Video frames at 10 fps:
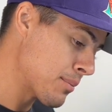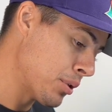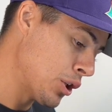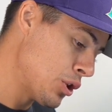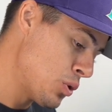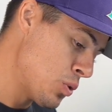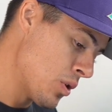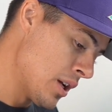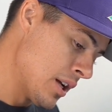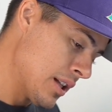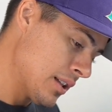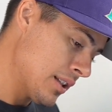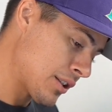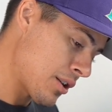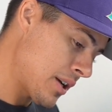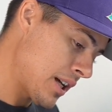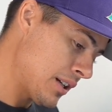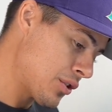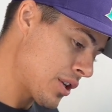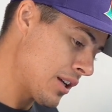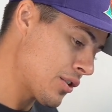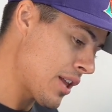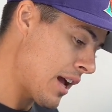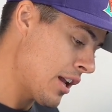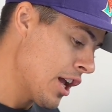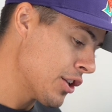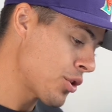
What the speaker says: is blue. Let's go ahead and change that.